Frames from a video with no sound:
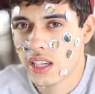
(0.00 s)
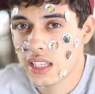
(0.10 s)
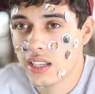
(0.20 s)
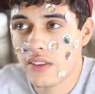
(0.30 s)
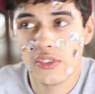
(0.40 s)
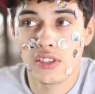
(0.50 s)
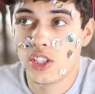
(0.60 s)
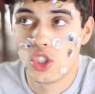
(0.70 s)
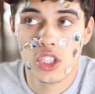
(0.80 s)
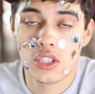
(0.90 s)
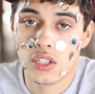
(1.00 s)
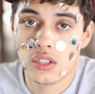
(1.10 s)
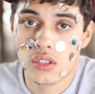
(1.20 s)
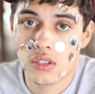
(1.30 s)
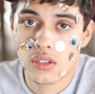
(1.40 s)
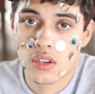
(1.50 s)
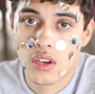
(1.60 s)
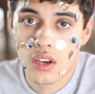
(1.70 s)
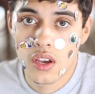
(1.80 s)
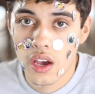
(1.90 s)
in case I ever need Jesus,
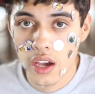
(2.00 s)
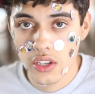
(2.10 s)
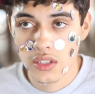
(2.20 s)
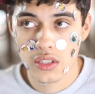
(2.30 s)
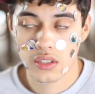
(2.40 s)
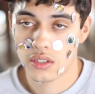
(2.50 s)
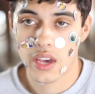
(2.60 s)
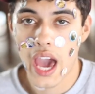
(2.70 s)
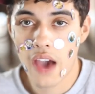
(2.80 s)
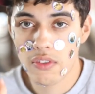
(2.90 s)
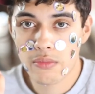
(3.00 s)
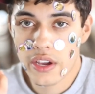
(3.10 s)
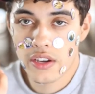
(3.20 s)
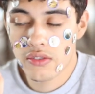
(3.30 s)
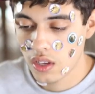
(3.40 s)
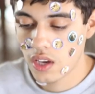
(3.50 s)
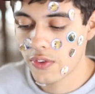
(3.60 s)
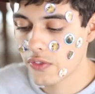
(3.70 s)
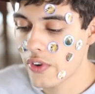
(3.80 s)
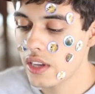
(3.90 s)
I just have him right here. If
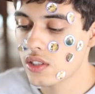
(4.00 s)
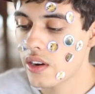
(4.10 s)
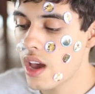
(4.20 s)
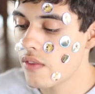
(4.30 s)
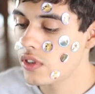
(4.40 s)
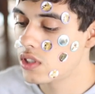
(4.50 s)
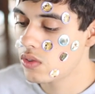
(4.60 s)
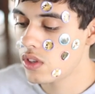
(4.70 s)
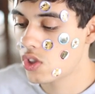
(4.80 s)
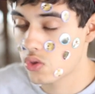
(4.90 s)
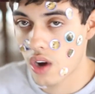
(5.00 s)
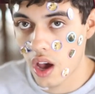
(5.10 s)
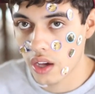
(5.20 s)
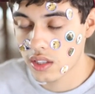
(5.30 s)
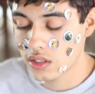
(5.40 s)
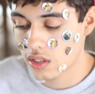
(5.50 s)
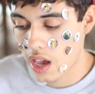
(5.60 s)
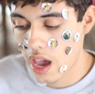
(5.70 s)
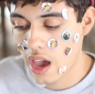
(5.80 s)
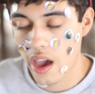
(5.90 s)
your friends are ever doing drugs
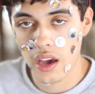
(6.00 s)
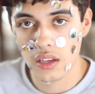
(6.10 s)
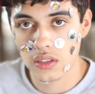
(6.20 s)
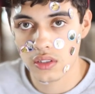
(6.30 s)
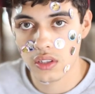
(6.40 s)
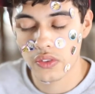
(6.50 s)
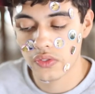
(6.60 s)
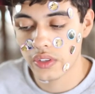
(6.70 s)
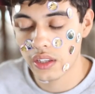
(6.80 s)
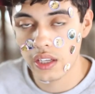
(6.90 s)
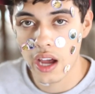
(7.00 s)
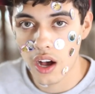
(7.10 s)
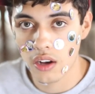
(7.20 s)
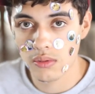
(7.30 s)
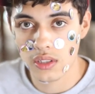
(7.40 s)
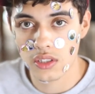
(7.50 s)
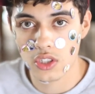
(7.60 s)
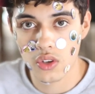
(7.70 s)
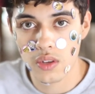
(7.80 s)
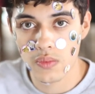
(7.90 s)
and they need help, just
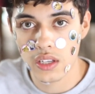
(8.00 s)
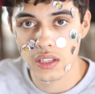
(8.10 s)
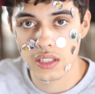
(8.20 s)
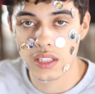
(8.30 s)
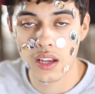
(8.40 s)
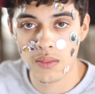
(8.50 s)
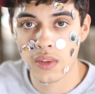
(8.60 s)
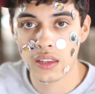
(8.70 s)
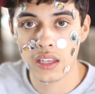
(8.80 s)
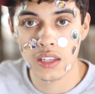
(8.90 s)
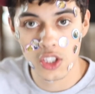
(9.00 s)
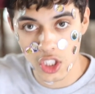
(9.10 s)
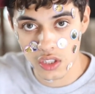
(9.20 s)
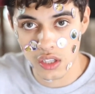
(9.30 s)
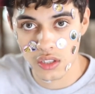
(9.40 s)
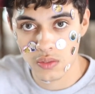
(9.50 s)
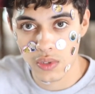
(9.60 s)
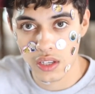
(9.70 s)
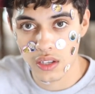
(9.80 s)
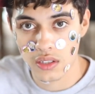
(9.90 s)
show them this and tell them that they need Jesus
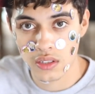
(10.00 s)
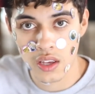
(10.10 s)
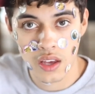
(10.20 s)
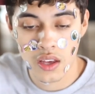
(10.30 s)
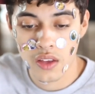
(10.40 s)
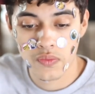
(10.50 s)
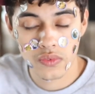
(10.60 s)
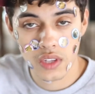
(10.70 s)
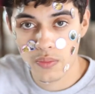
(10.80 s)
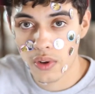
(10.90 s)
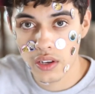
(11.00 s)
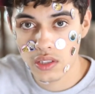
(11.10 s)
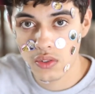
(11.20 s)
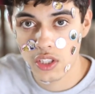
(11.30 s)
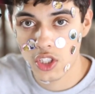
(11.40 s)
because they probably do need